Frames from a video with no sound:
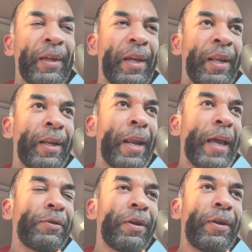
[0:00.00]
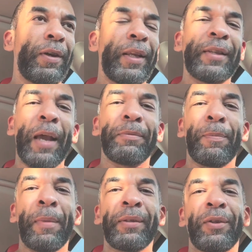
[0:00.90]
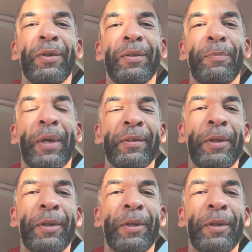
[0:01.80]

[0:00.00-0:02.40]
He didn't answer any types of messages because